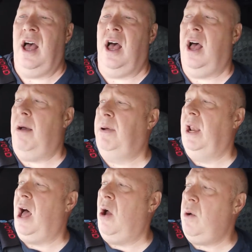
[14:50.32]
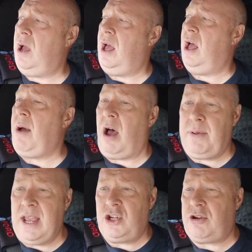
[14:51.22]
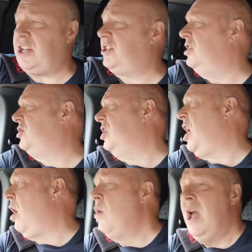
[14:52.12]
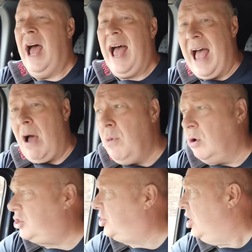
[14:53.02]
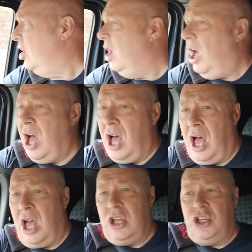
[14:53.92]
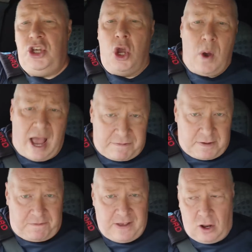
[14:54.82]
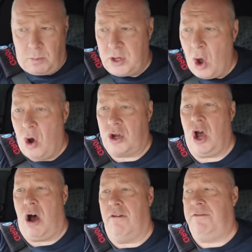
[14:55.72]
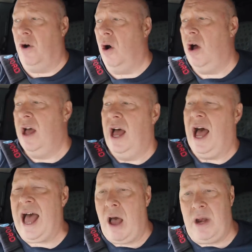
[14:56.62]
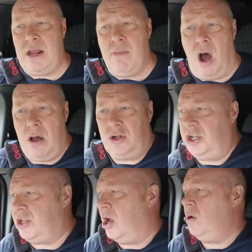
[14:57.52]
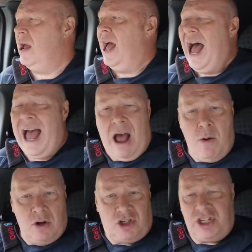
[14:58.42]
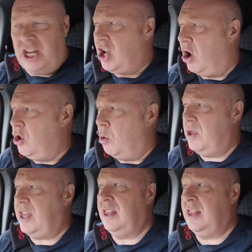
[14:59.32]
uh, below. Uh, I'll be interested to know how much uh, you have to fill up your car for, how many miles you do, how much has it gone up